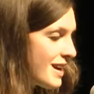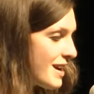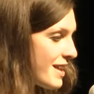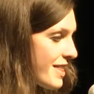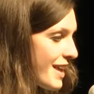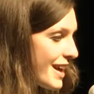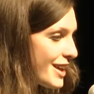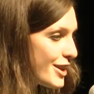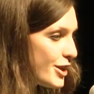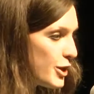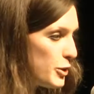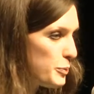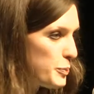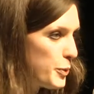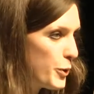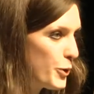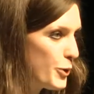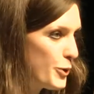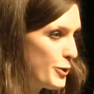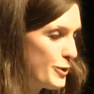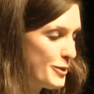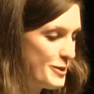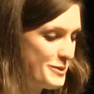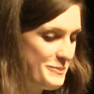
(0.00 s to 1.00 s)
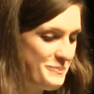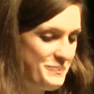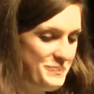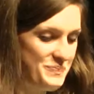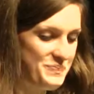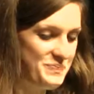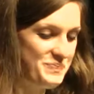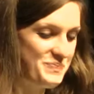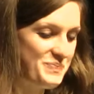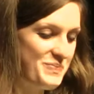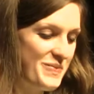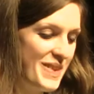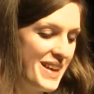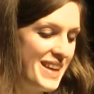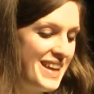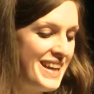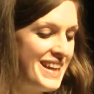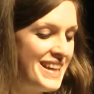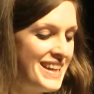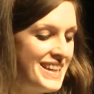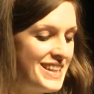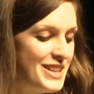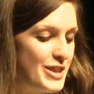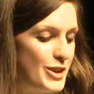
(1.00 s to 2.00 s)
Thank you, Paul.
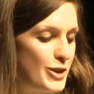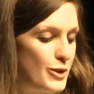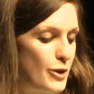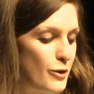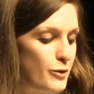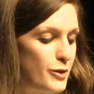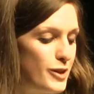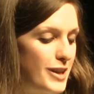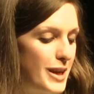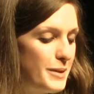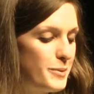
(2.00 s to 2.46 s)
The novel